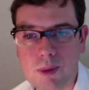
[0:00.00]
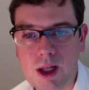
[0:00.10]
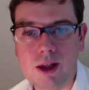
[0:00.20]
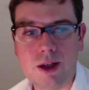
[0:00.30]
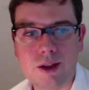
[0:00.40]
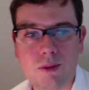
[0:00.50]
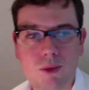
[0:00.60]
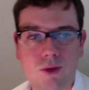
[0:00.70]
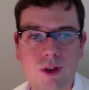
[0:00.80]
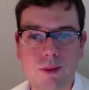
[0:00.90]
buildings and
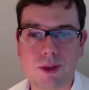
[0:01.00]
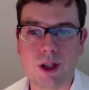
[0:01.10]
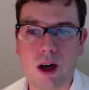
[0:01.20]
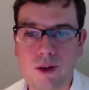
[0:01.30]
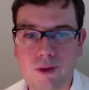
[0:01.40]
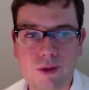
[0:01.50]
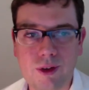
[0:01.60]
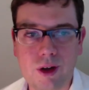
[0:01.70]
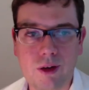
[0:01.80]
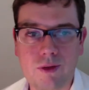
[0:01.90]
move some stuff
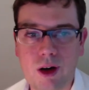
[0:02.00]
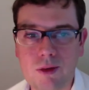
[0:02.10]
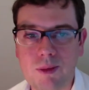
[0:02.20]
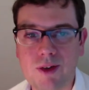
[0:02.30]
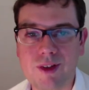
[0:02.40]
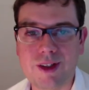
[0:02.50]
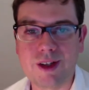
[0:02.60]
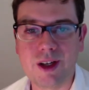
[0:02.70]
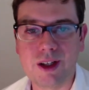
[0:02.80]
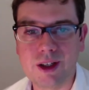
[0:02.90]
uh, warren buffett
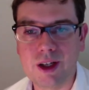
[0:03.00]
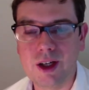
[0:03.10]
said